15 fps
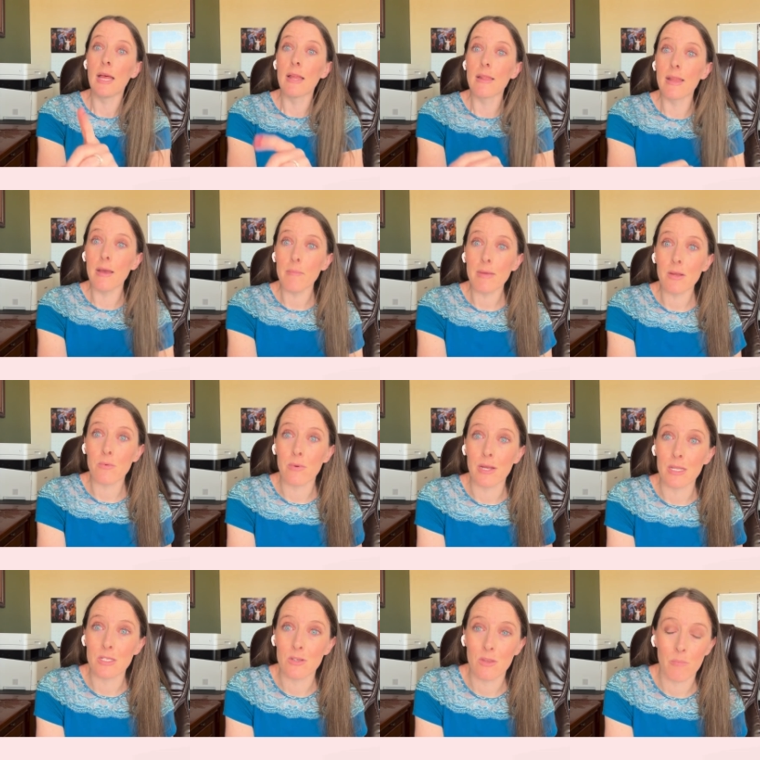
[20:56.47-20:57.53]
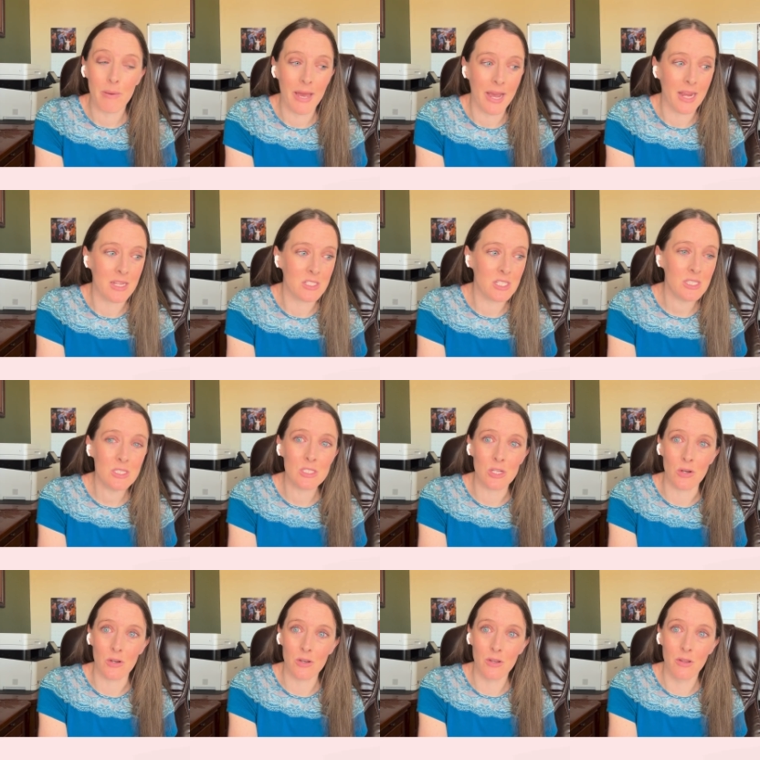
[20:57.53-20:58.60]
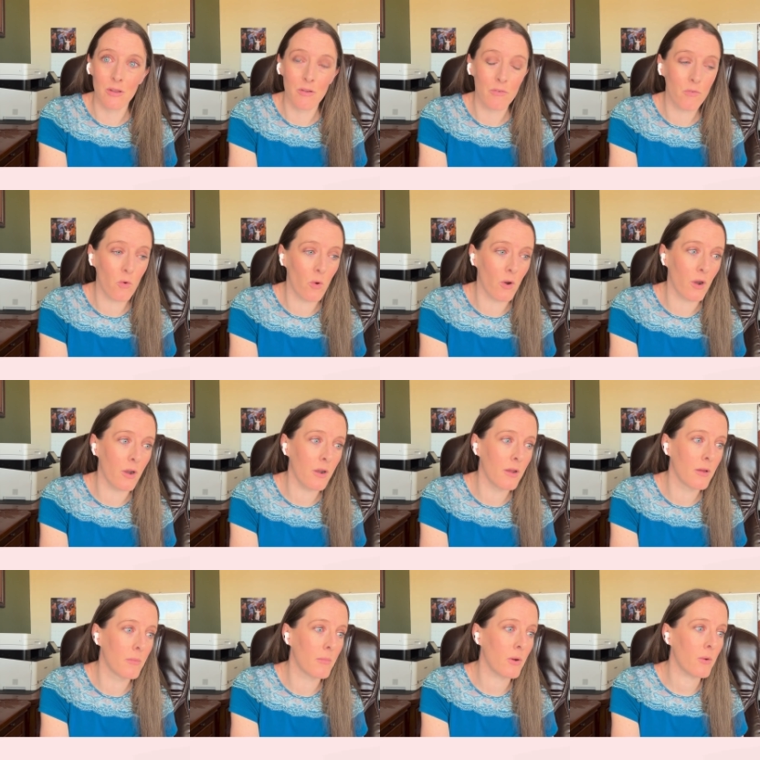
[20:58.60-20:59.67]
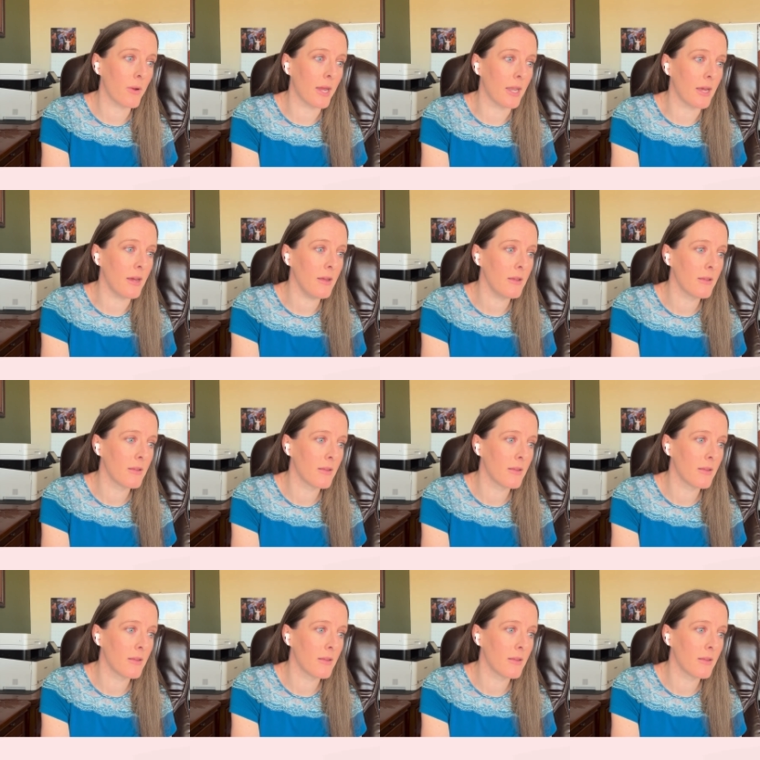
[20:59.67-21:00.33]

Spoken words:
Let me read you the package insert for Mirena